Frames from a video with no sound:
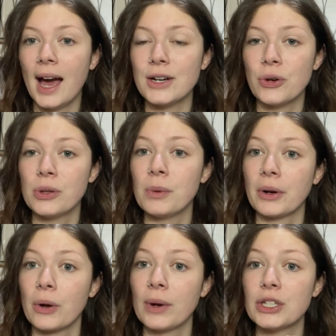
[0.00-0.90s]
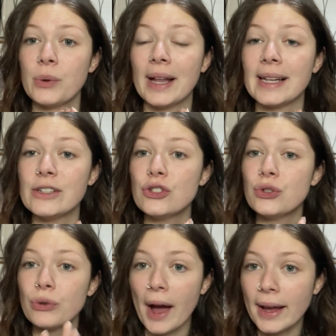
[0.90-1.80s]
I told them we were going to at least
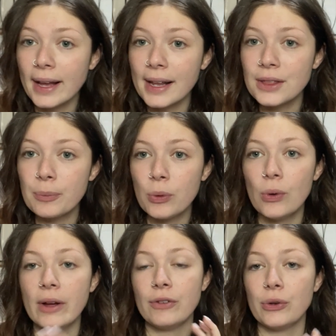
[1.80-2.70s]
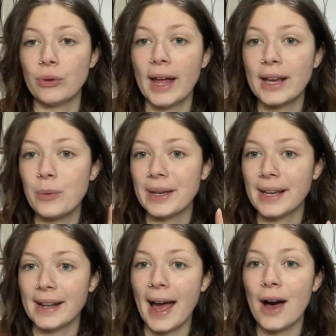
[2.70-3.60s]
try getting in the pool. If you don't like it, you
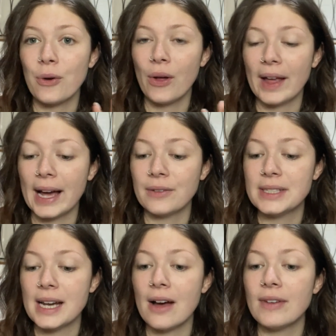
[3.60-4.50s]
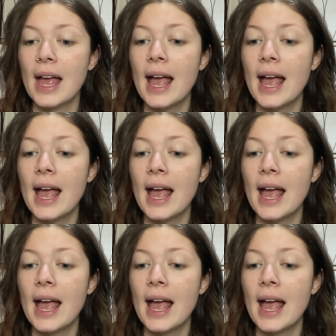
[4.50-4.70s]
can get out, all that kind of stuff.